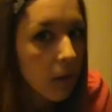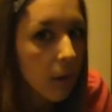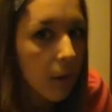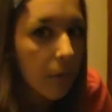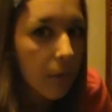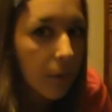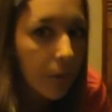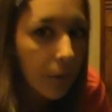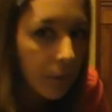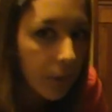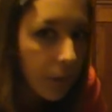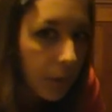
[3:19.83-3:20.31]
I
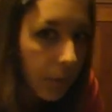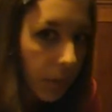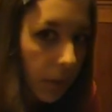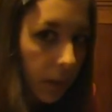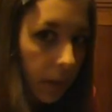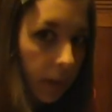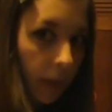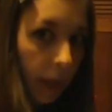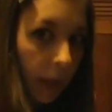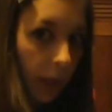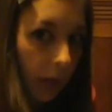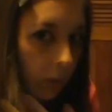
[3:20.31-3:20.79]
would only wear
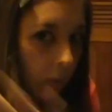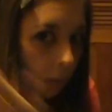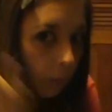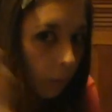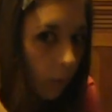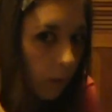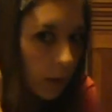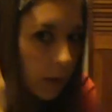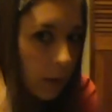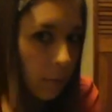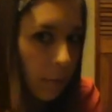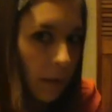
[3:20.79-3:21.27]
like
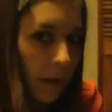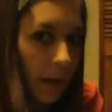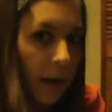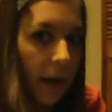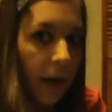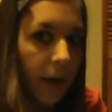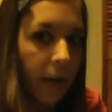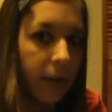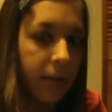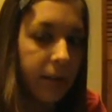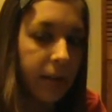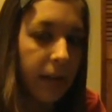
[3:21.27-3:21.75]
one in my
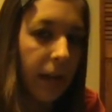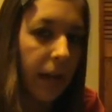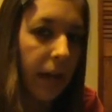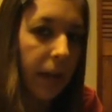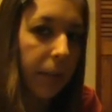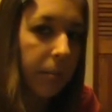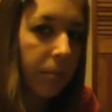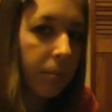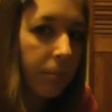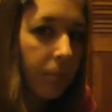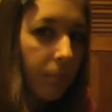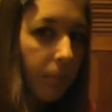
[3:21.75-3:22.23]
hair at a
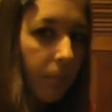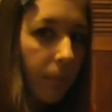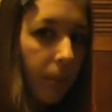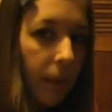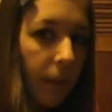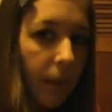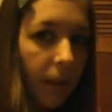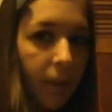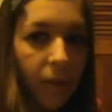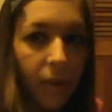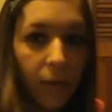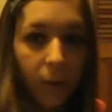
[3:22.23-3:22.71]
time.
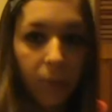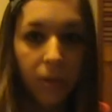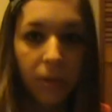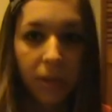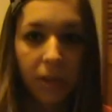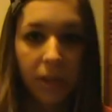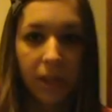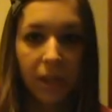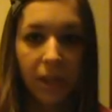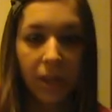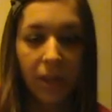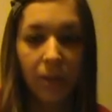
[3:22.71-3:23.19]
But they're
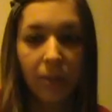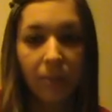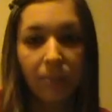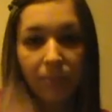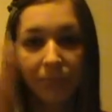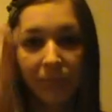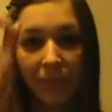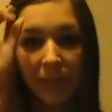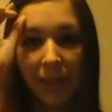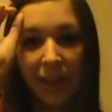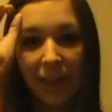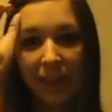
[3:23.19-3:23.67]
really cute.
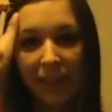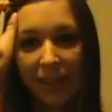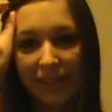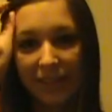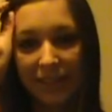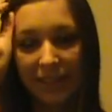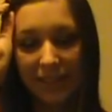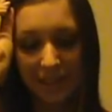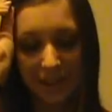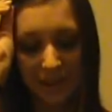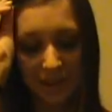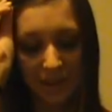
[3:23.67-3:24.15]

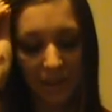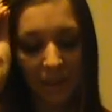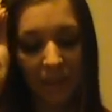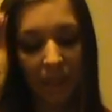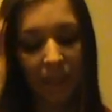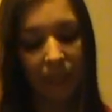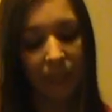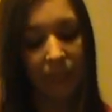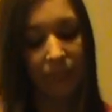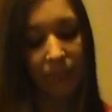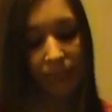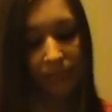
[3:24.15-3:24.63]
So,
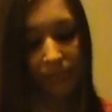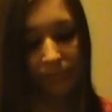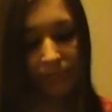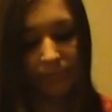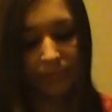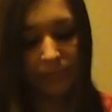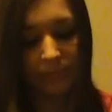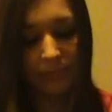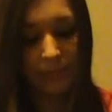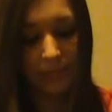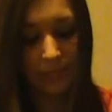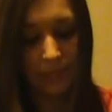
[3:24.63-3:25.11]

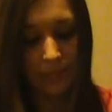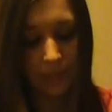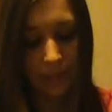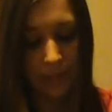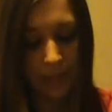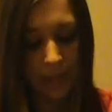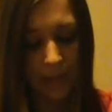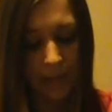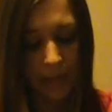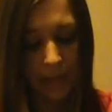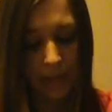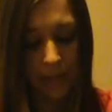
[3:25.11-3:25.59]

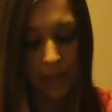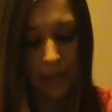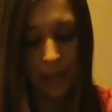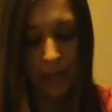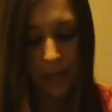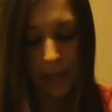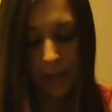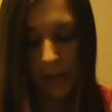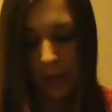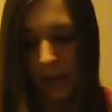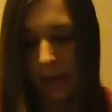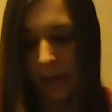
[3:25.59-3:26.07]
that,
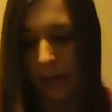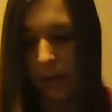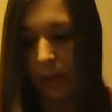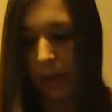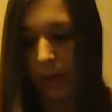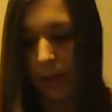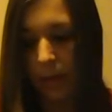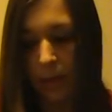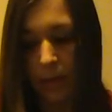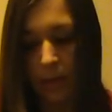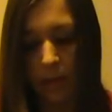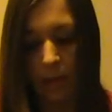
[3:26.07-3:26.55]
and
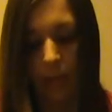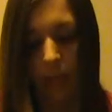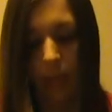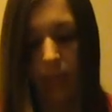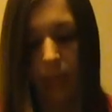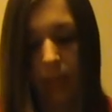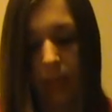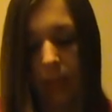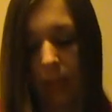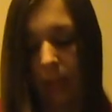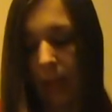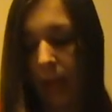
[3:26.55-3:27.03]

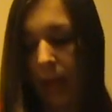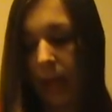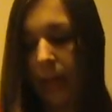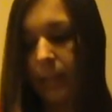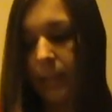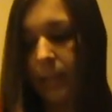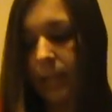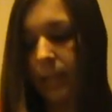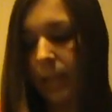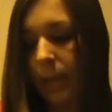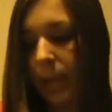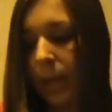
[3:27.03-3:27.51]
the
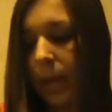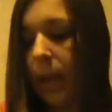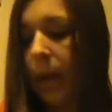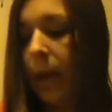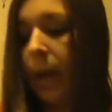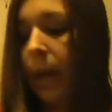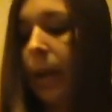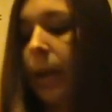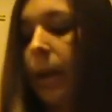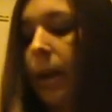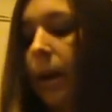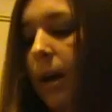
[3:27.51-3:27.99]
last thing
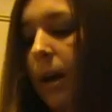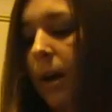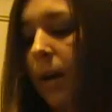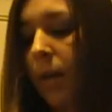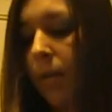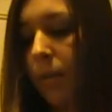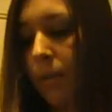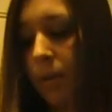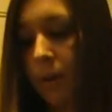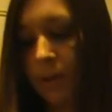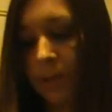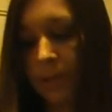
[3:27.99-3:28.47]
I got
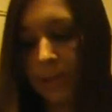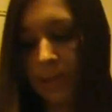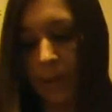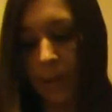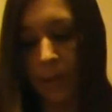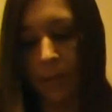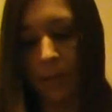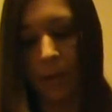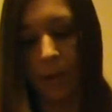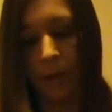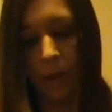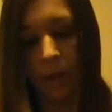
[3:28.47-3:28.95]
were
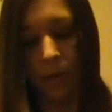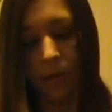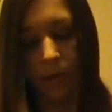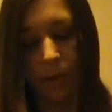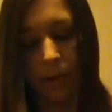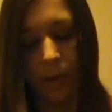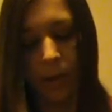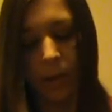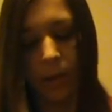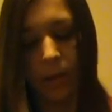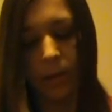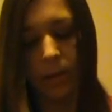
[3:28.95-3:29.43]
some
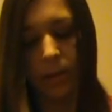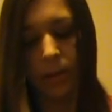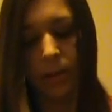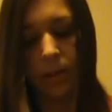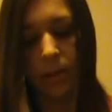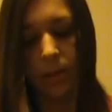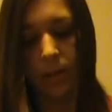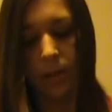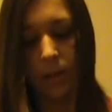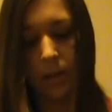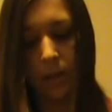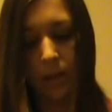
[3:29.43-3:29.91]

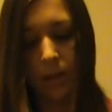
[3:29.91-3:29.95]
earrings,